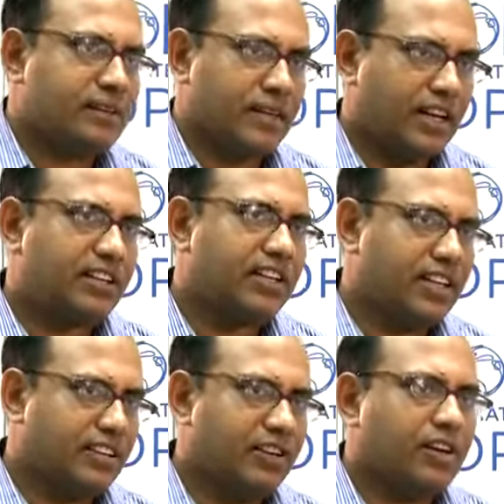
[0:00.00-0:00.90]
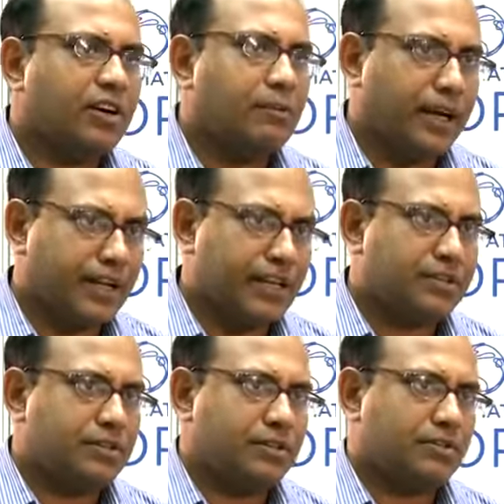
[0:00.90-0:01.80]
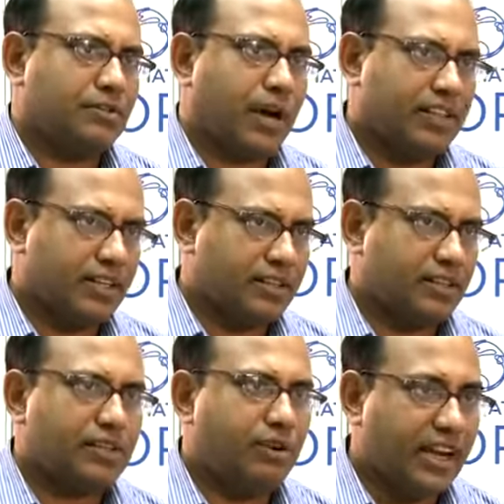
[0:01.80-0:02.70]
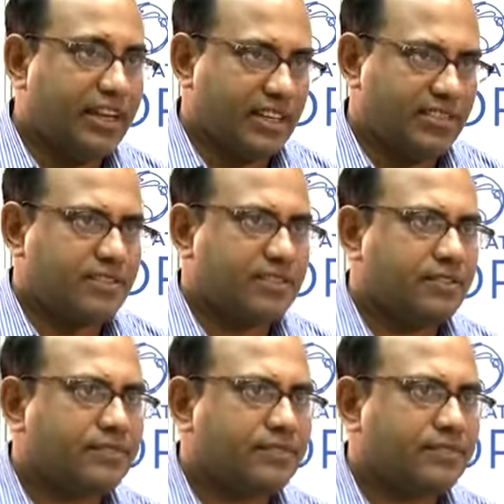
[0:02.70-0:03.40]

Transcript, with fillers: rather than migrate to, uh, to, other new areas.